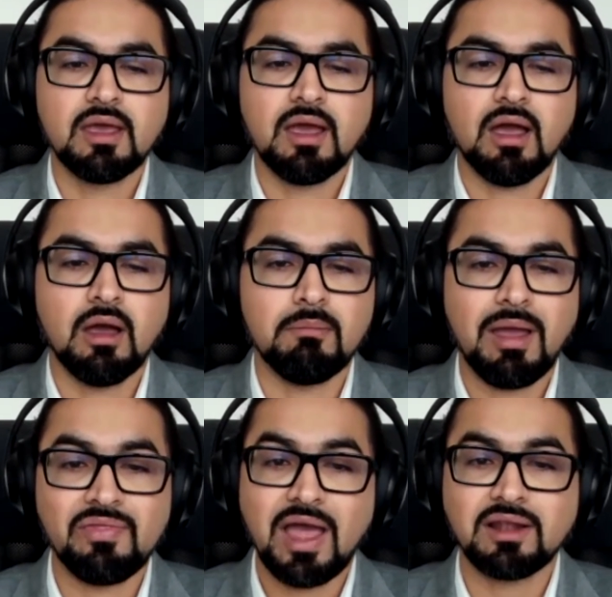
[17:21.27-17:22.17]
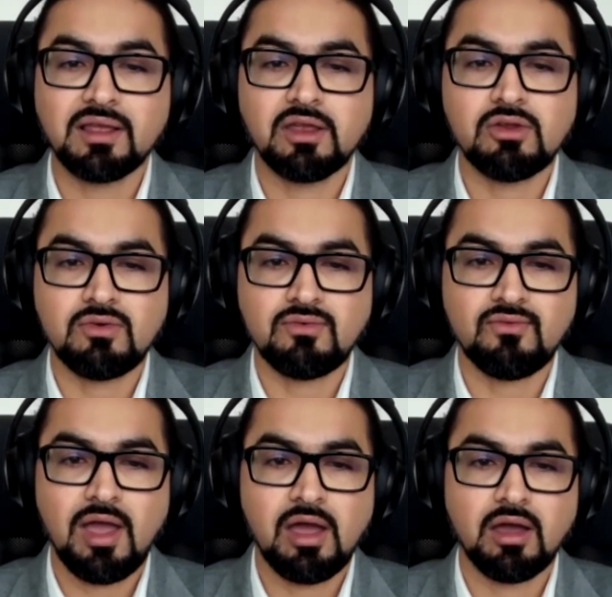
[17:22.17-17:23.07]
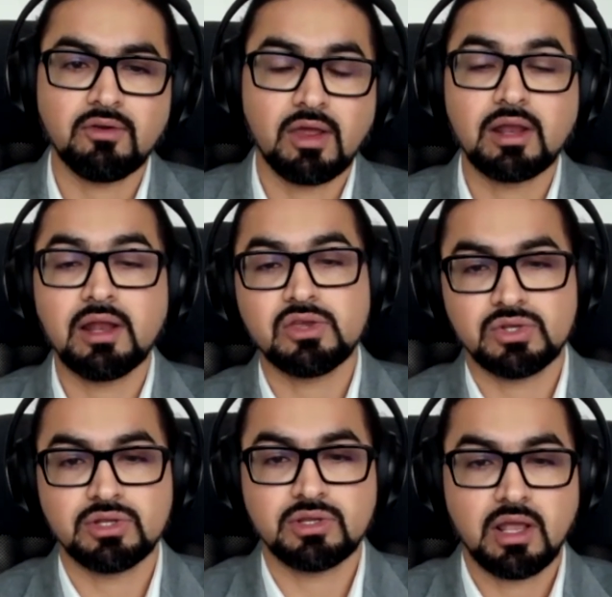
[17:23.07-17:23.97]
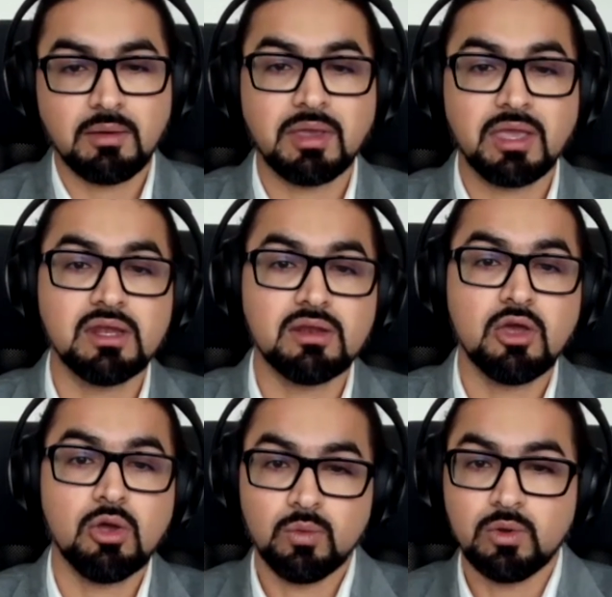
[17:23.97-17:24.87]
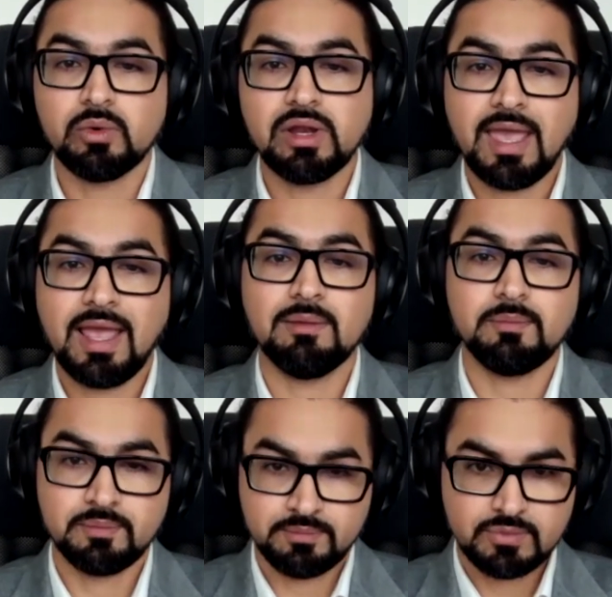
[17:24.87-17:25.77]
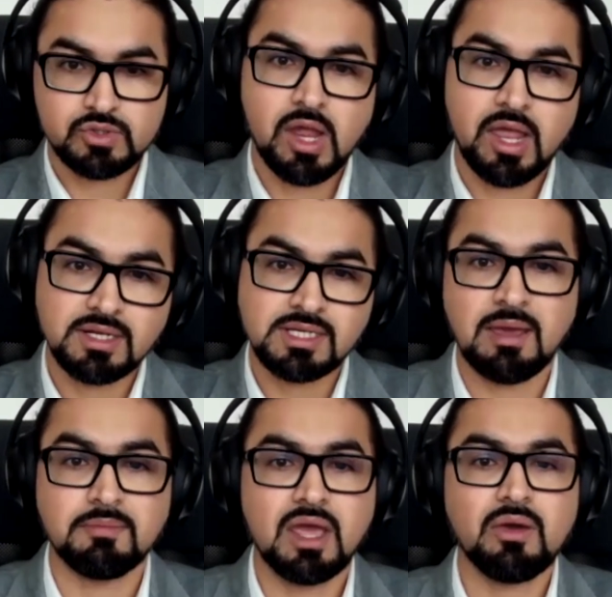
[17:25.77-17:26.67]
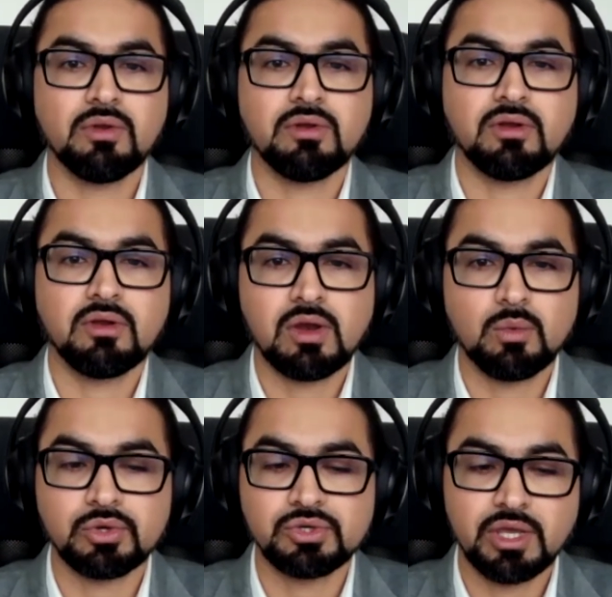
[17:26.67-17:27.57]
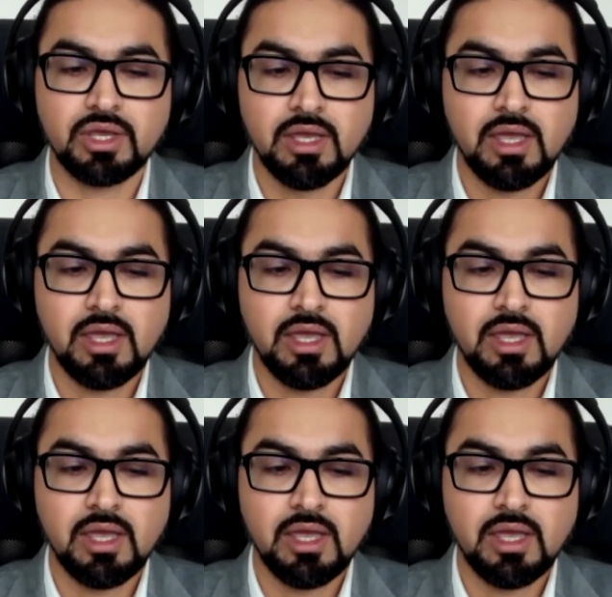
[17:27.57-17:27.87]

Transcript: And that kind of regulation coming in will only help try and tamp down on greenwashing